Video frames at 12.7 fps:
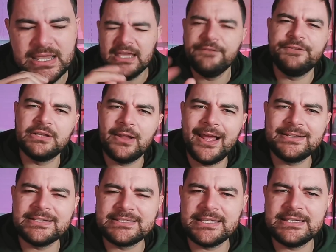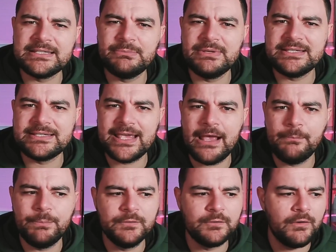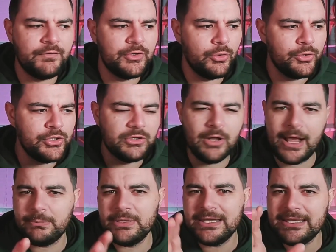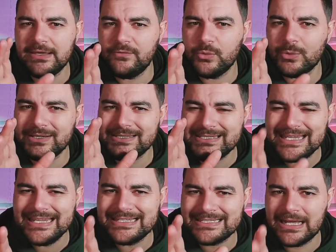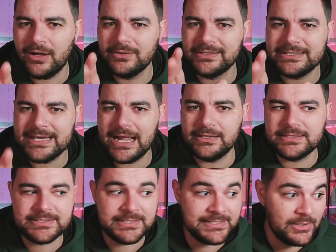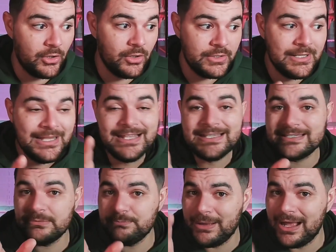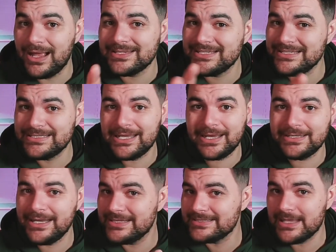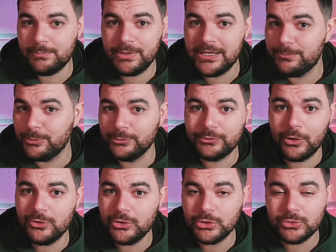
If you'd like to see some examples of it, or you'd like me to give you a detailed analysis on some passing techniques that people don't